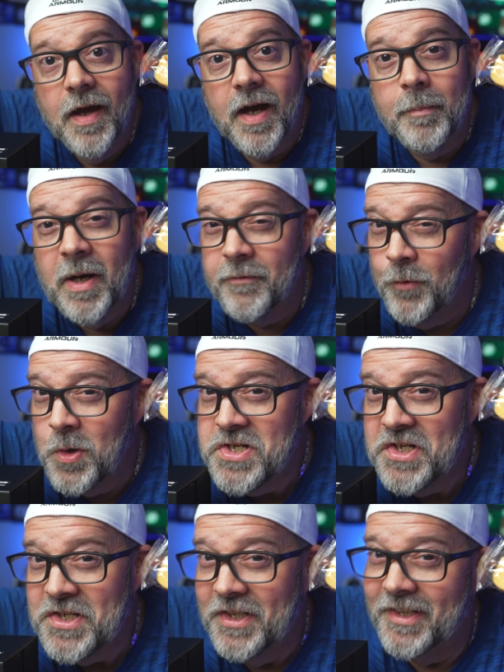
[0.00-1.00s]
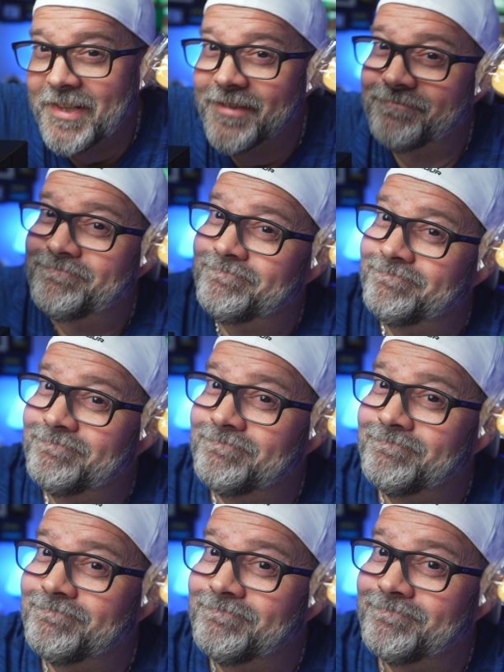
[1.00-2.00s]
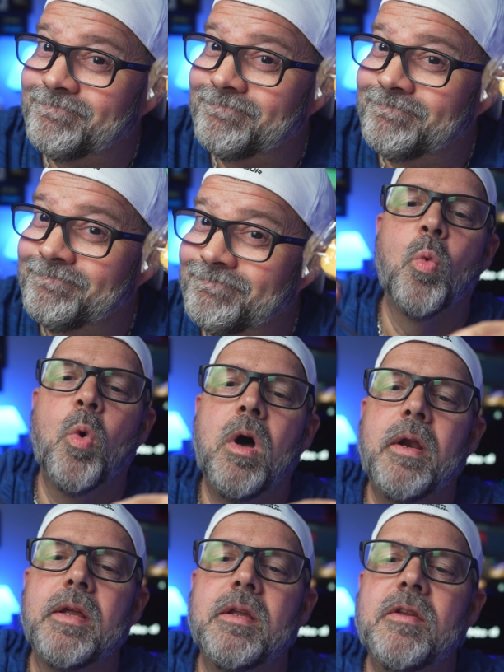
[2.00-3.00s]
How about a fortune cookie? What